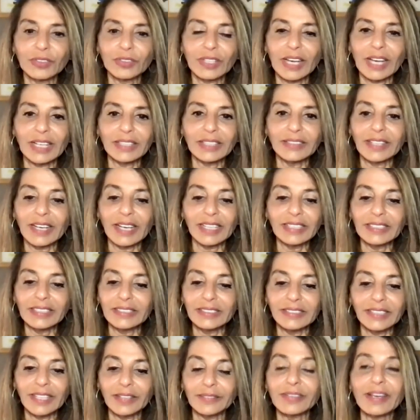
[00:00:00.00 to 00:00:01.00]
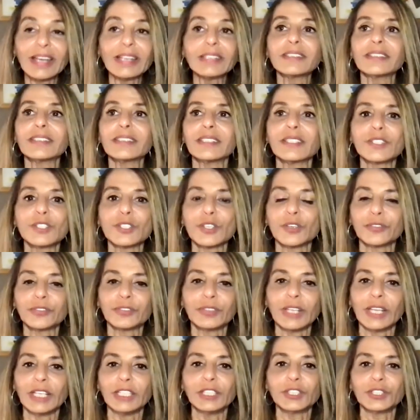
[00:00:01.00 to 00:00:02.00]
and in the abundance of
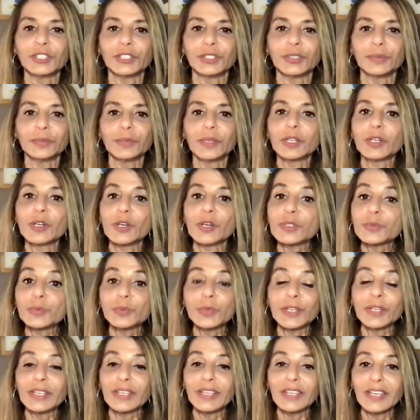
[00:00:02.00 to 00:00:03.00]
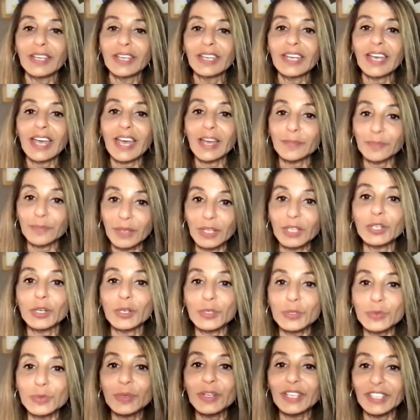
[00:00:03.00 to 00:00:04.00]
nature. Because we
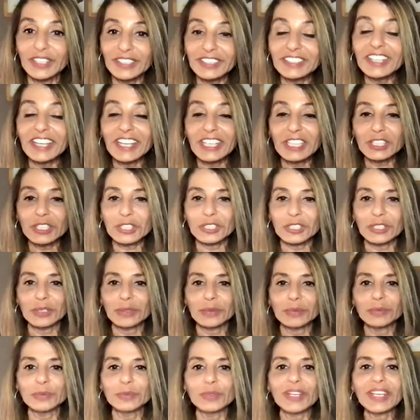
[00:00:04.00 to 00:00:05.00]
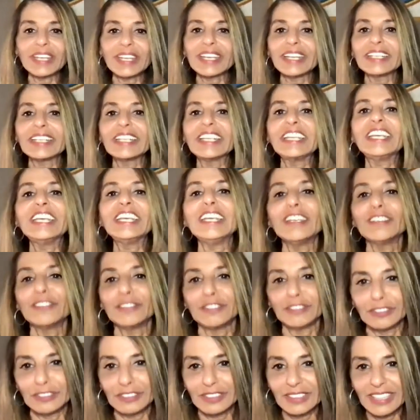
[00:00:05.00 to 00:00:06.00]
are nature, we can
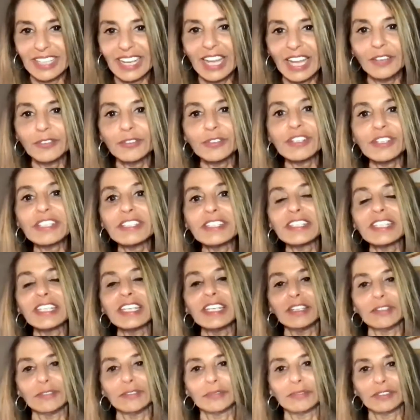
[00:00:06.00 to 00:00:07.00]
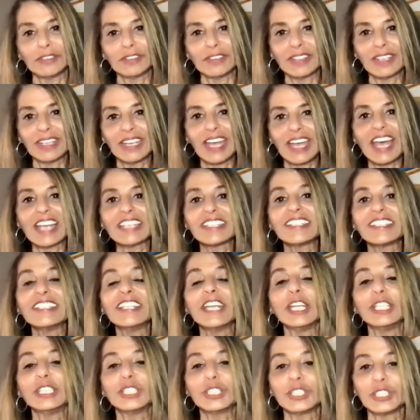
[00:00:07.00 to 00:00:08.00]
give and receive as
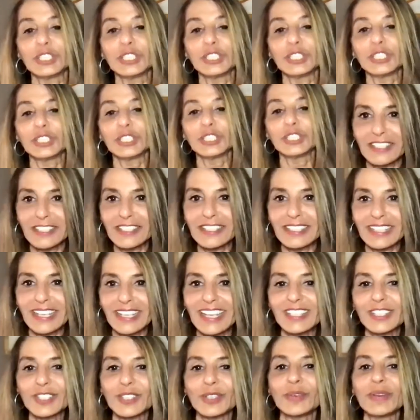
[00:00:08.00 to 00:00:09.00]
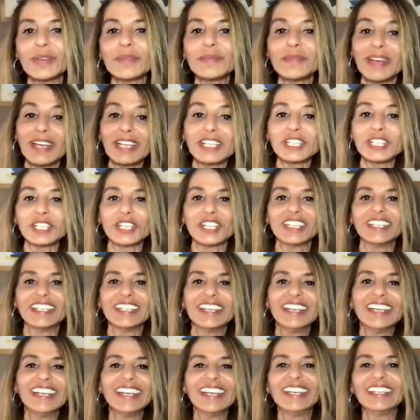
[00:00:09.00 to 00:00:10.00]
nature does. So imagine,
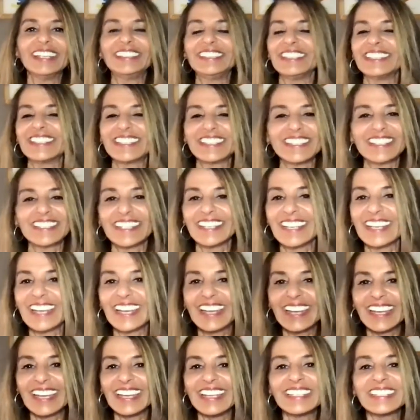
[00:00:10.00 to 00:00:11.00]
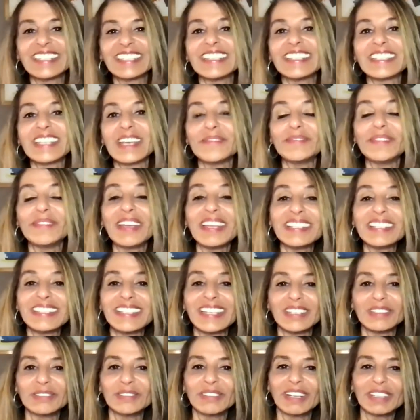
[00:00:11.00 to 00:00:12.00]
it is
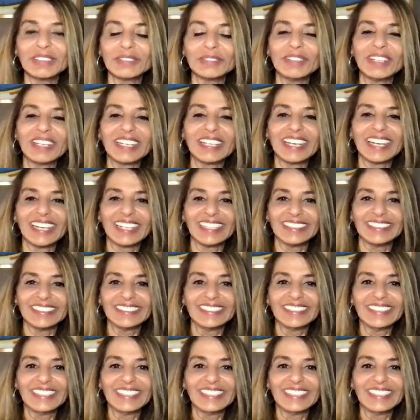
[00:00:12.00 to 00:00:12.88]
amazing what we can